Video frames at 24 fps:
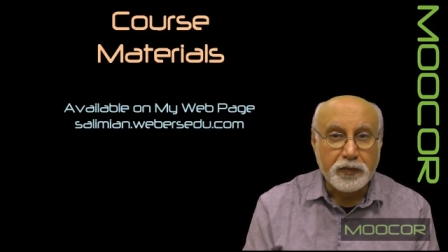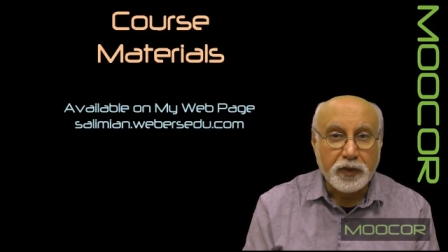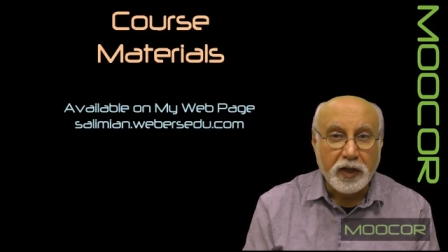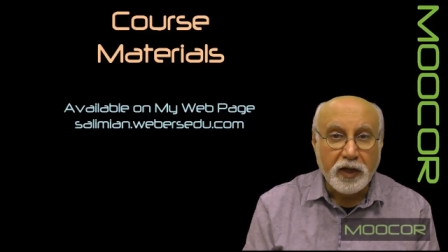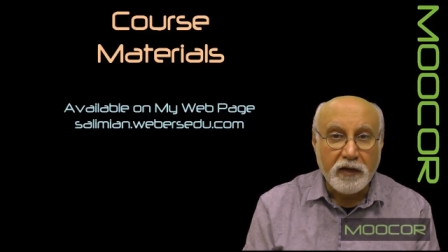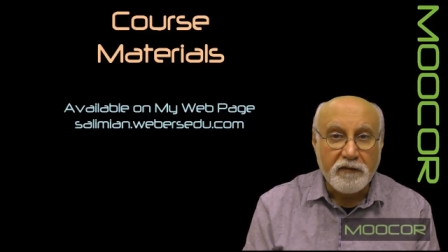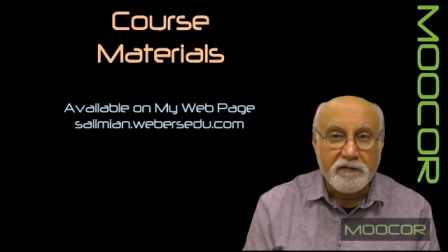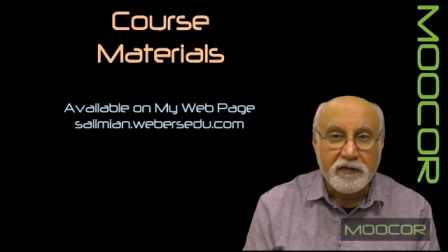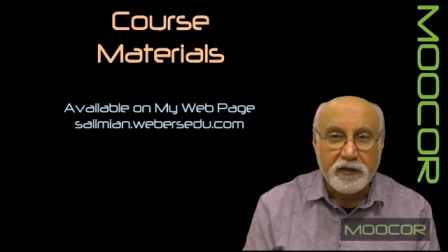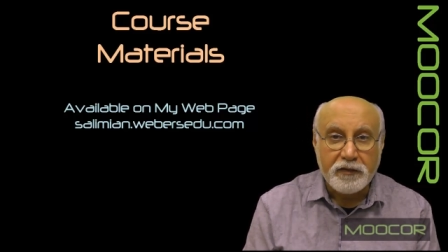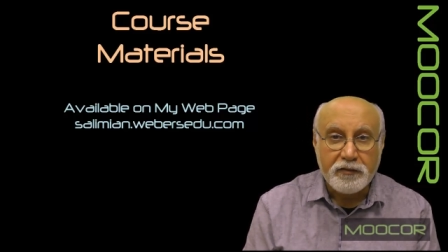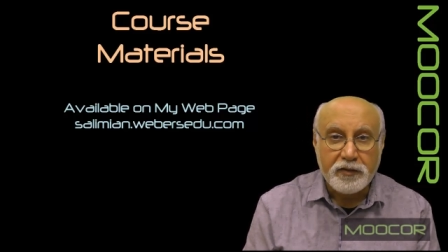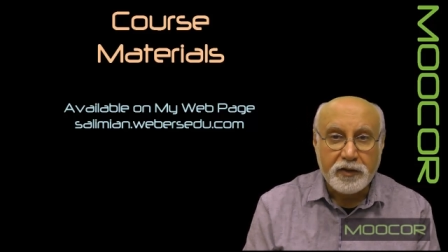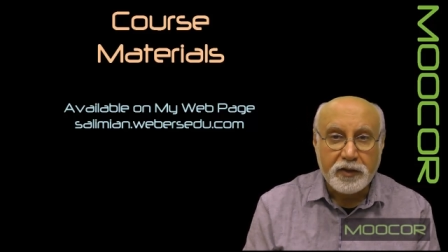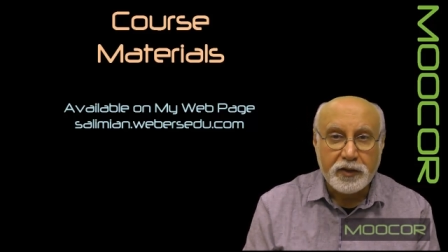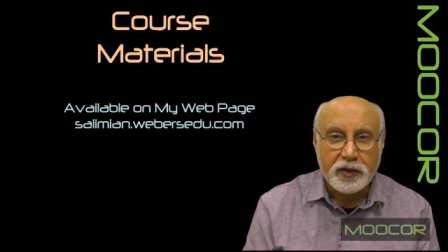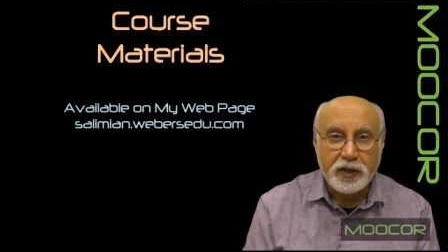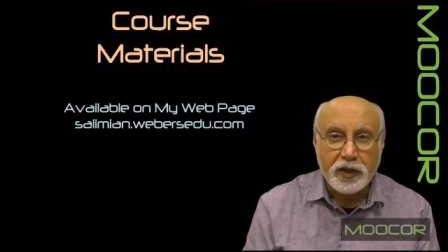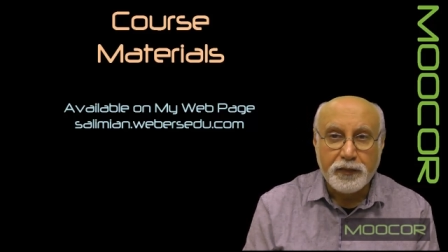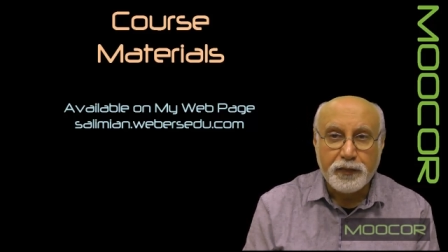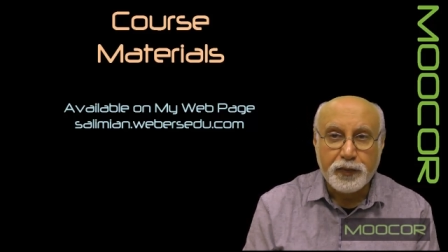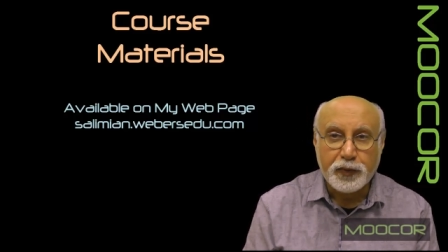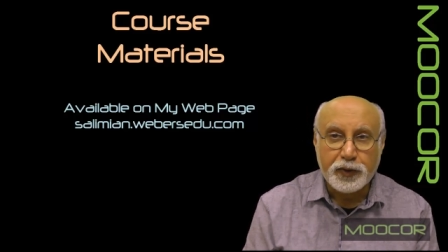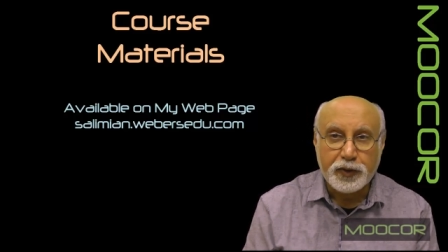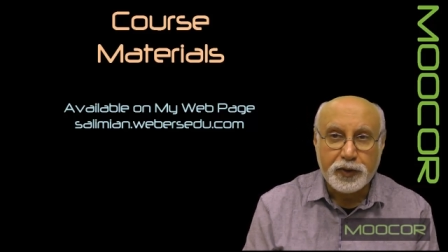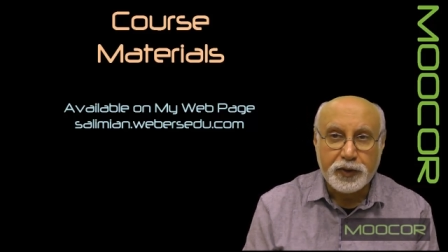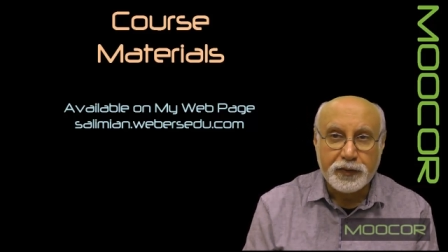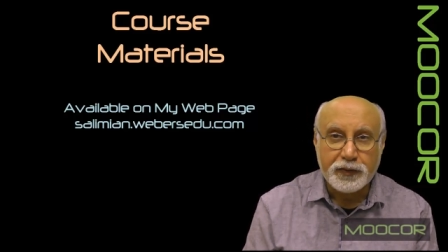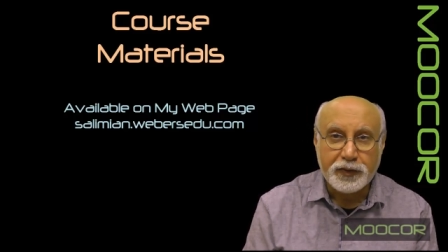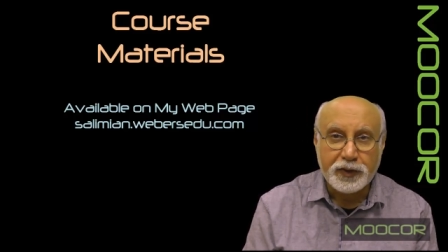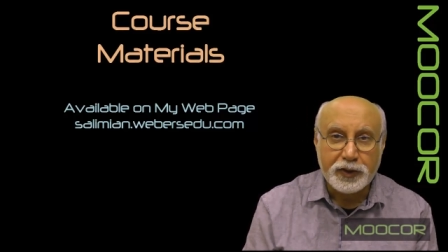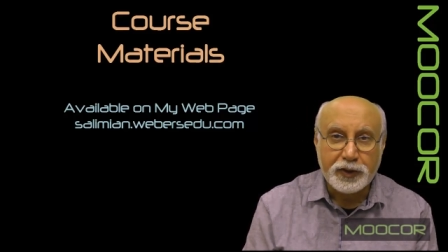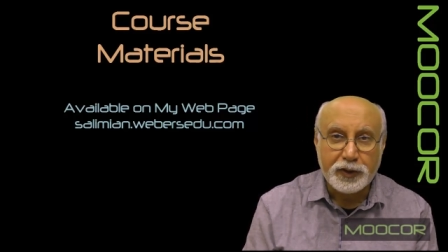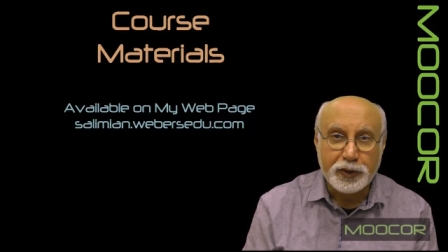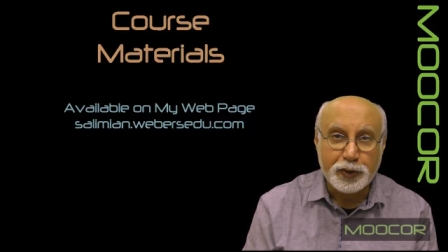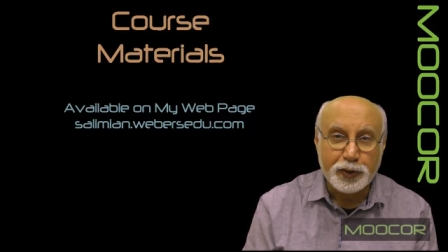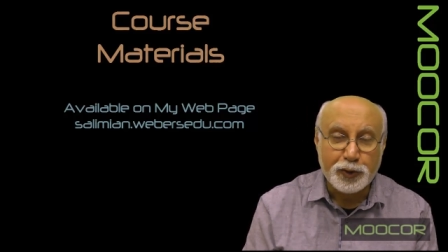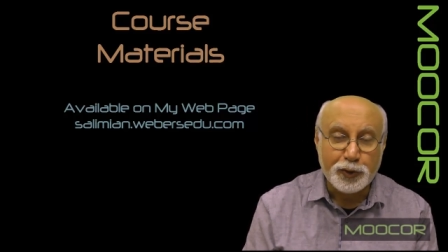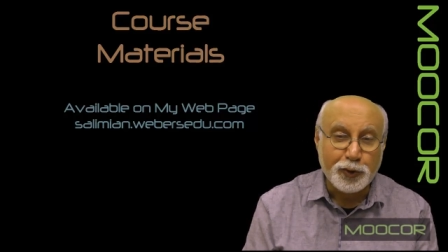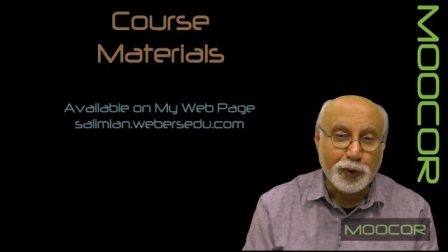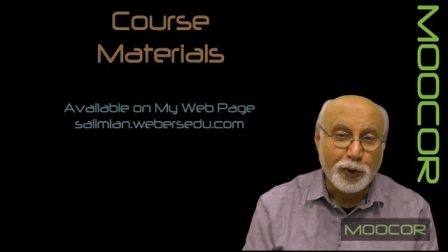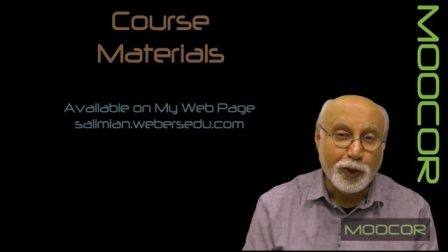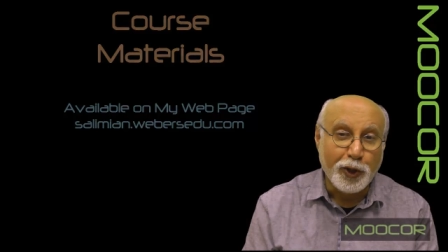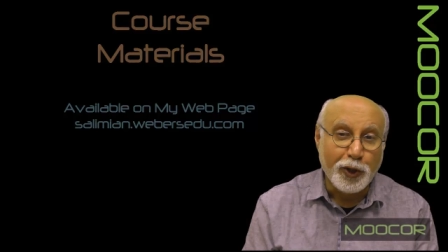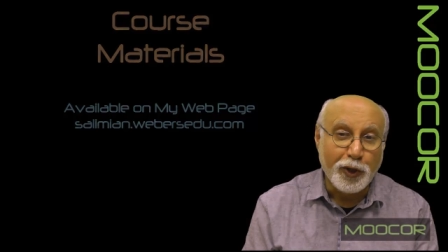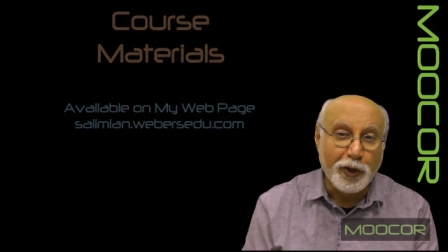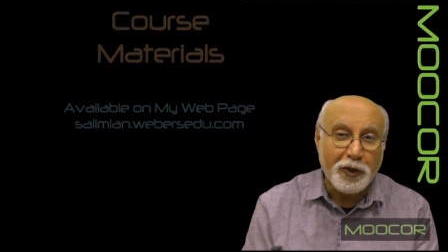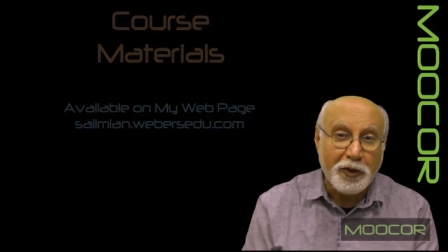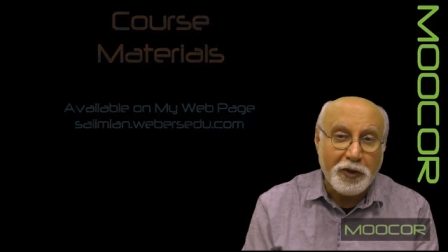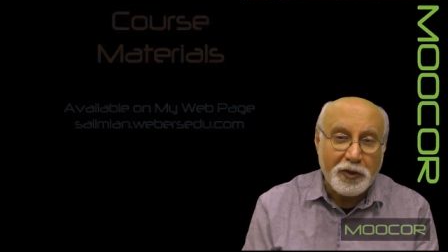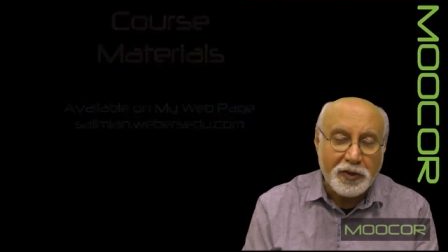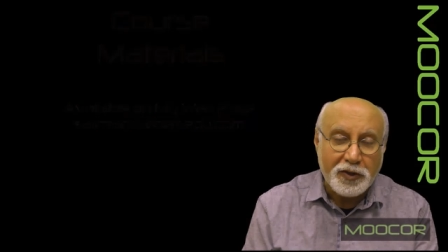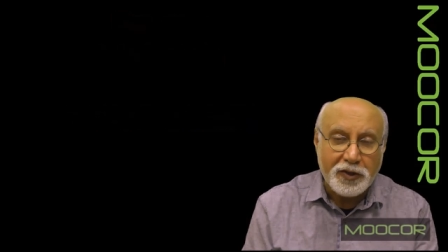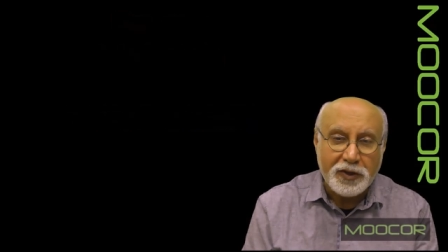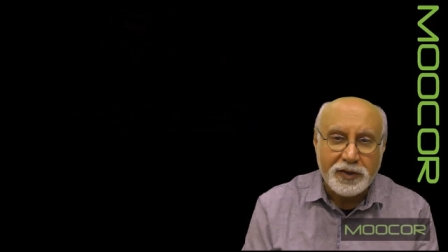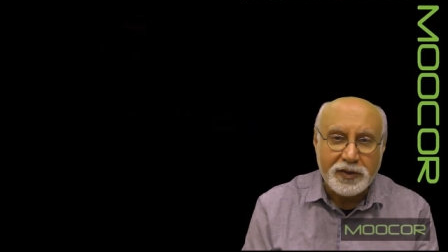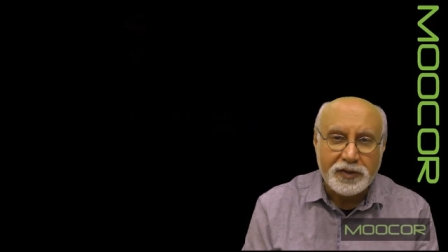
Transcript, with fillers: a very good opportunity to learn the